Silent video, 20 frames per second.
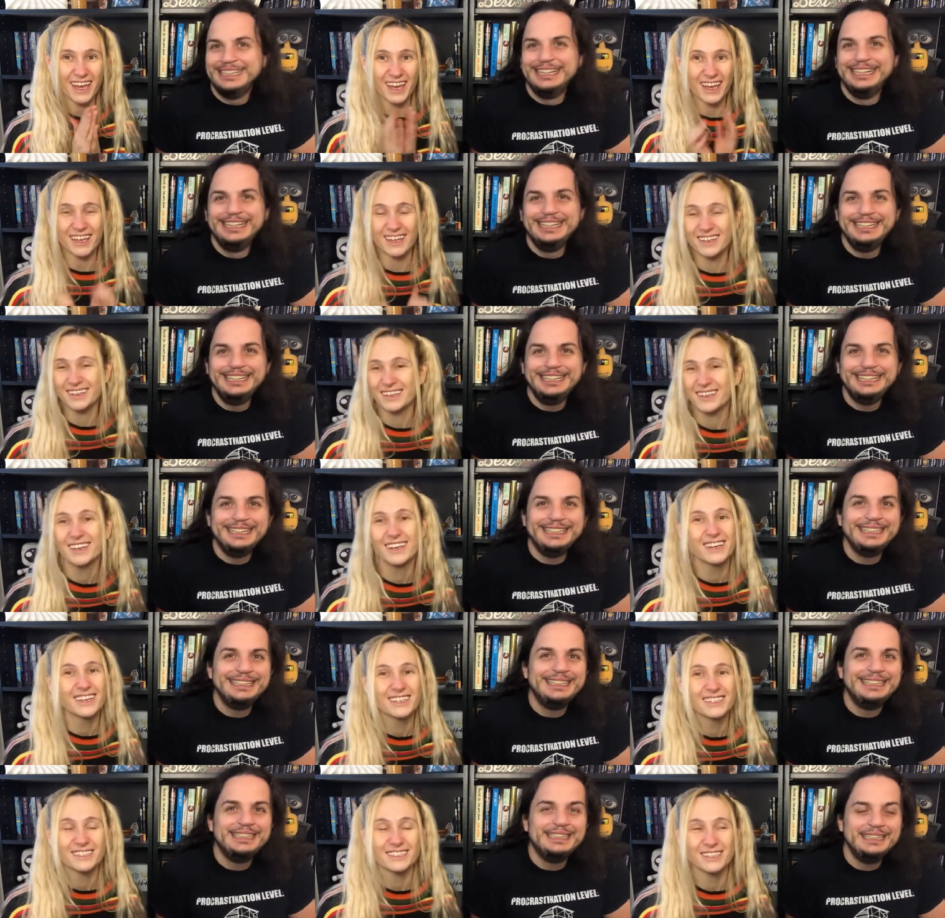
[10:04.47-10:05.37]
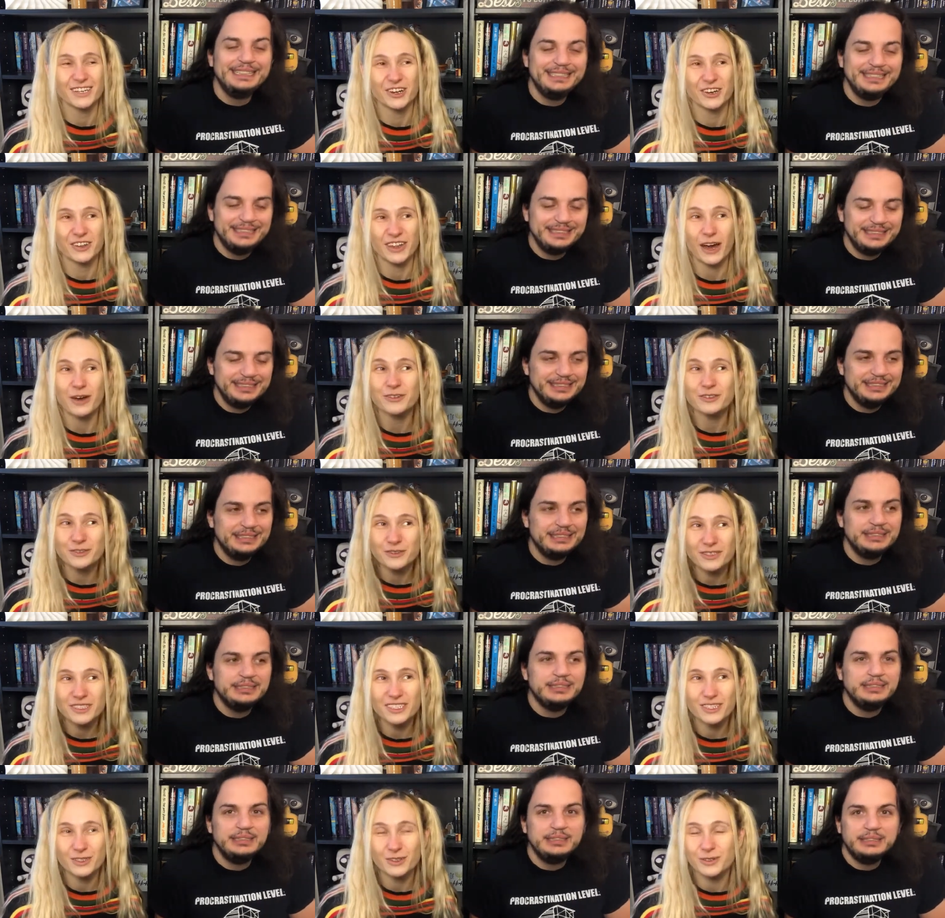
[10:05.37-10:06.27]
Speaker 1: Yeah. So that was really
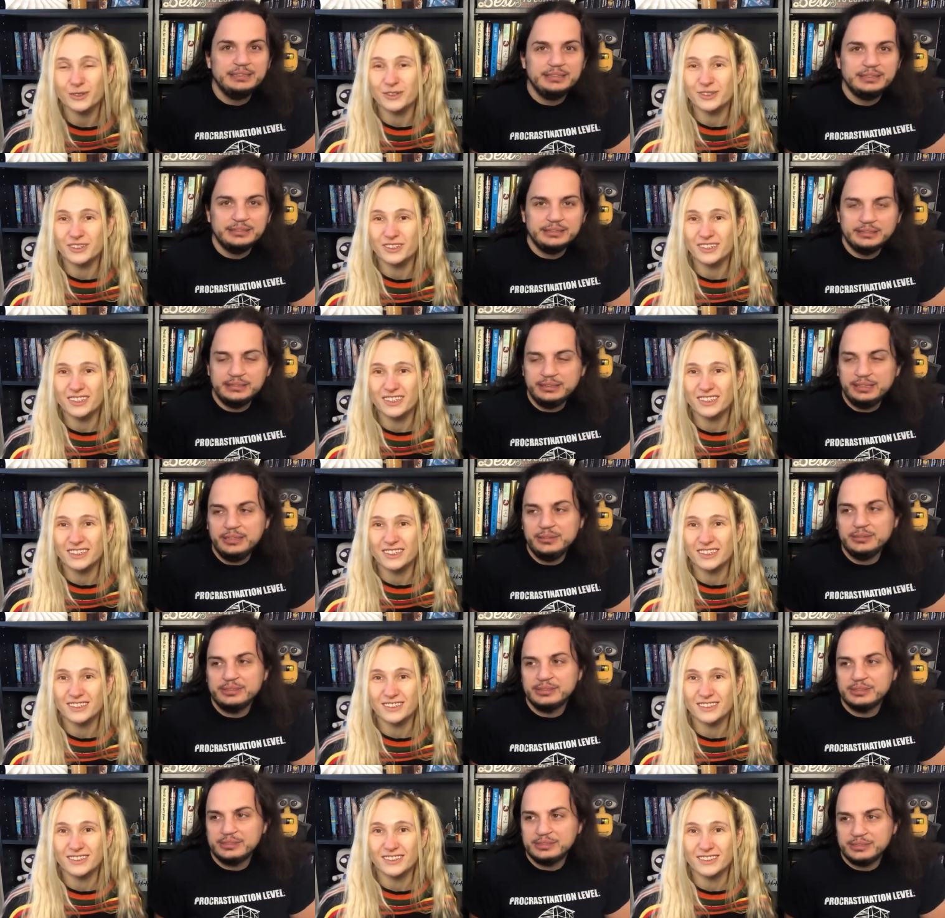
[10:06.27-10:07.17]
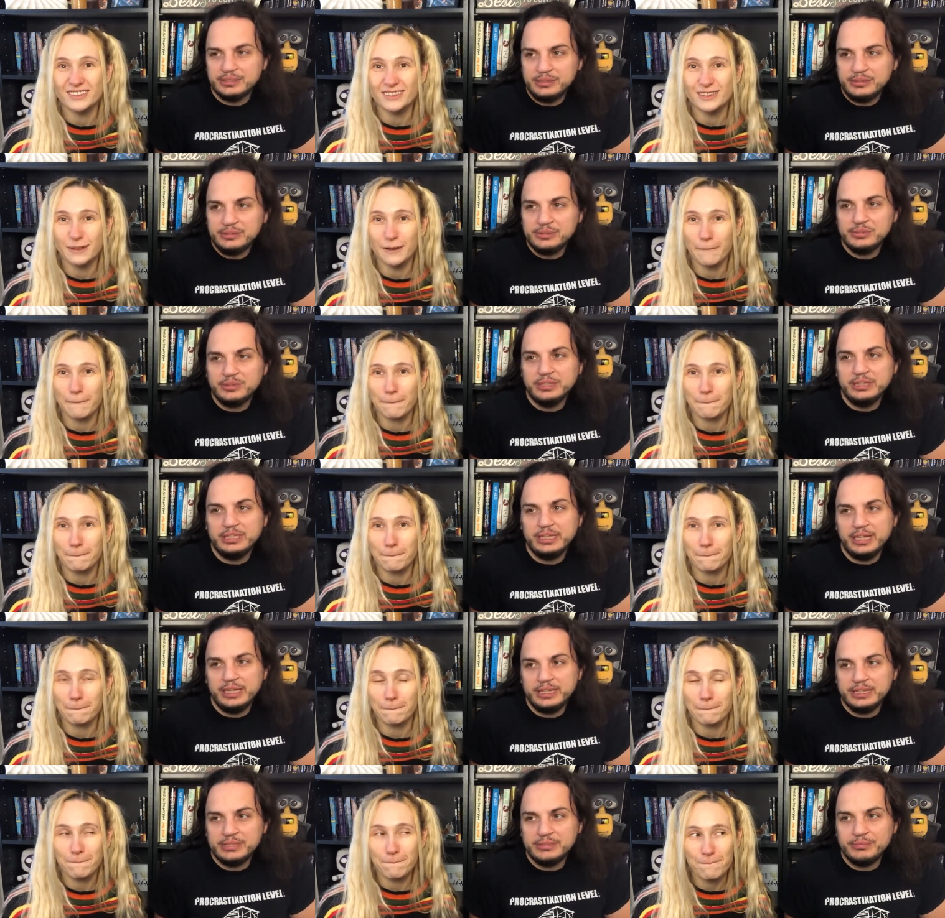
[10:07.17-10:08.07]
cool. And it was,
Speaker 2: it was really
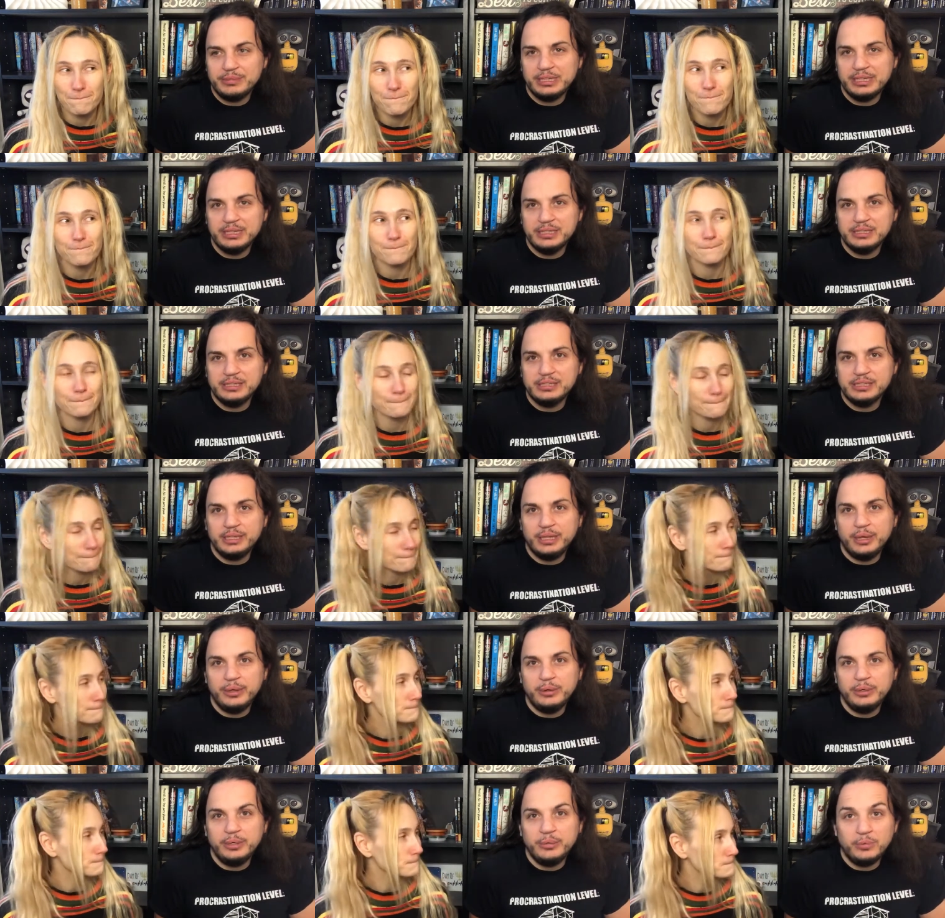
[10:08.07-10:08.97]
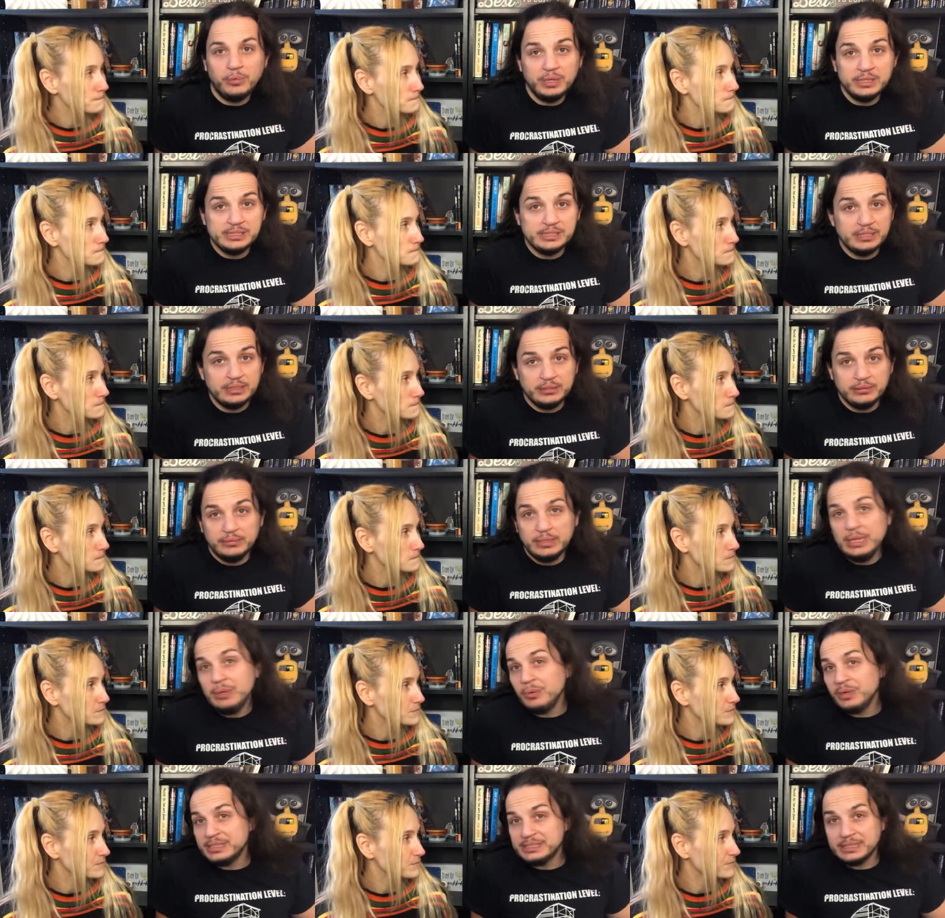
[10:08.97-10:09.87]
nice because you know it wasn't it
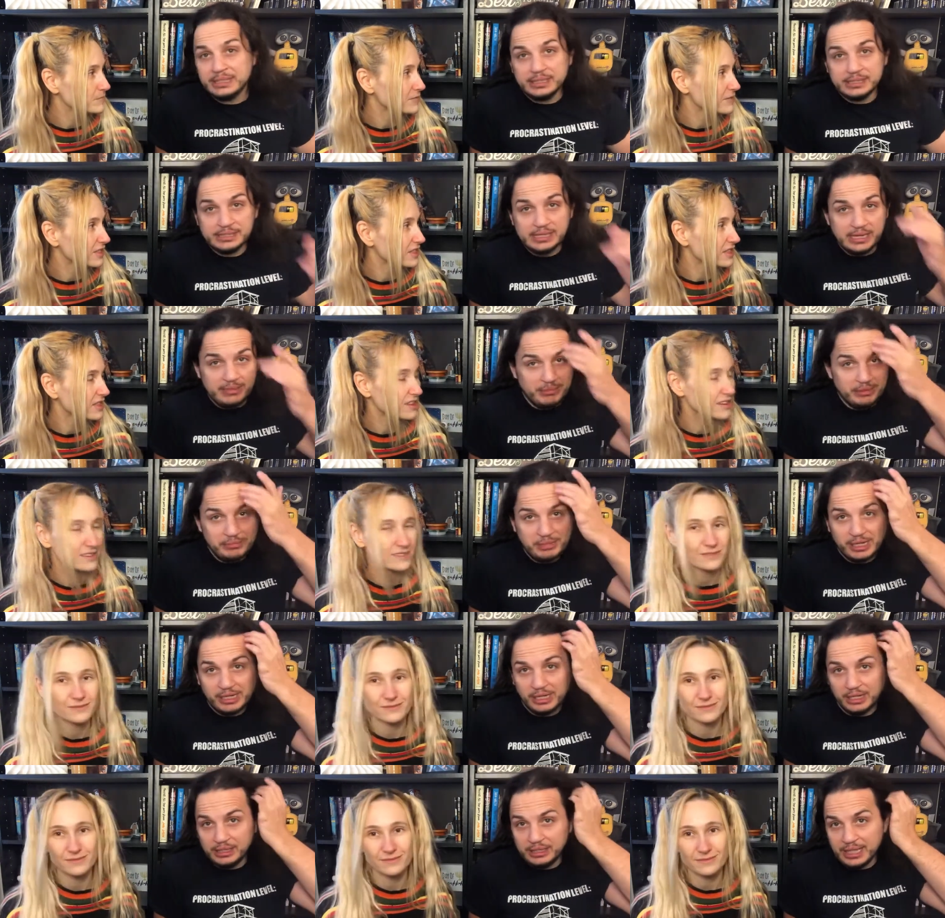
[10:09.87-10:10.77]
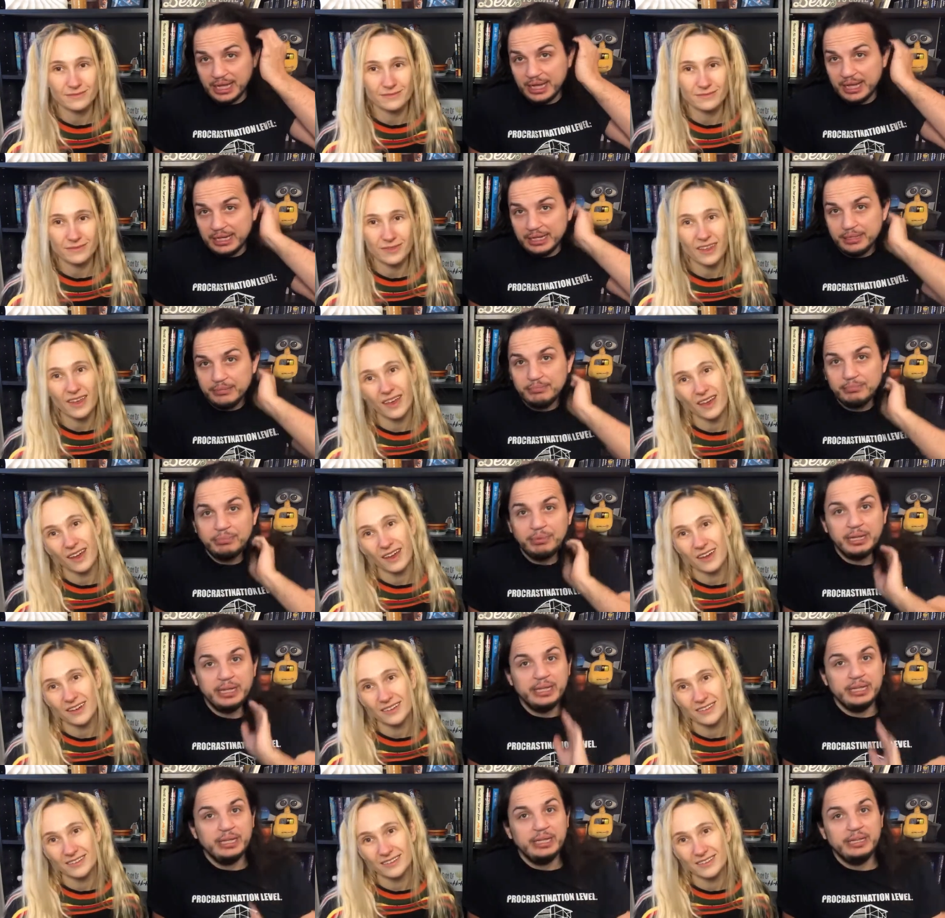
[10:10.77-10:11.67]
wasn't the same. I'm not gonna lie. Yeah. But
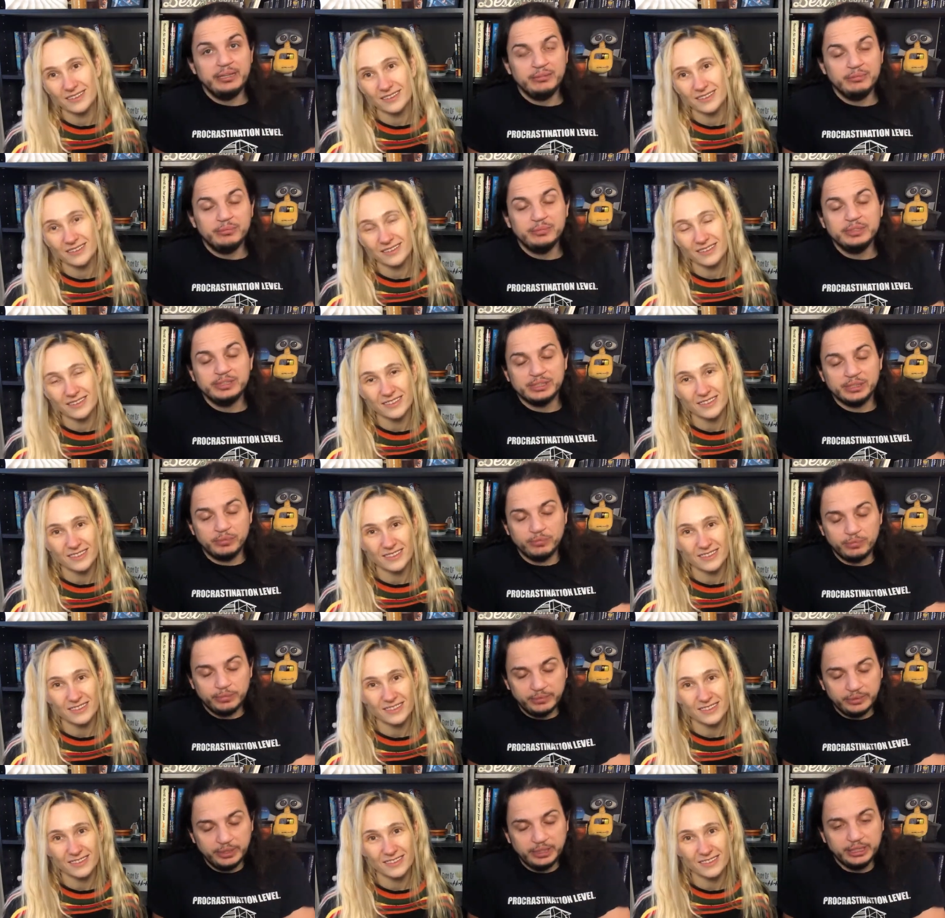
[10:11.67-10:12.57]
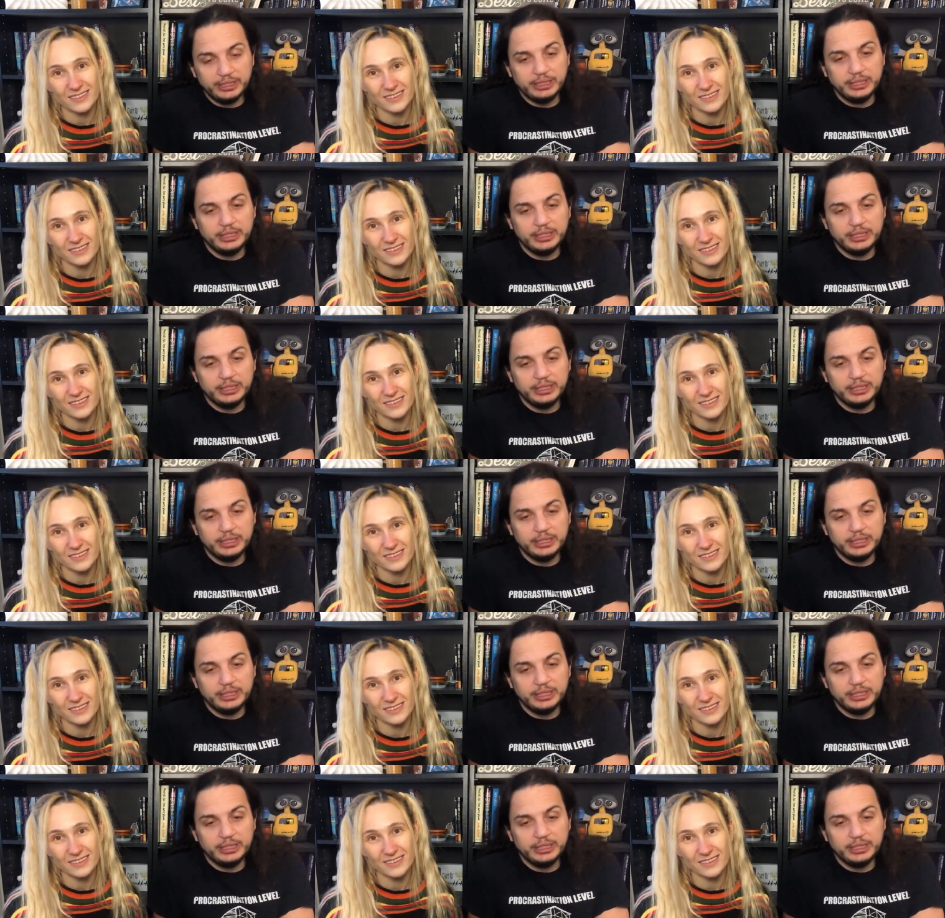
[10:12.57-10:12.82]
it was a really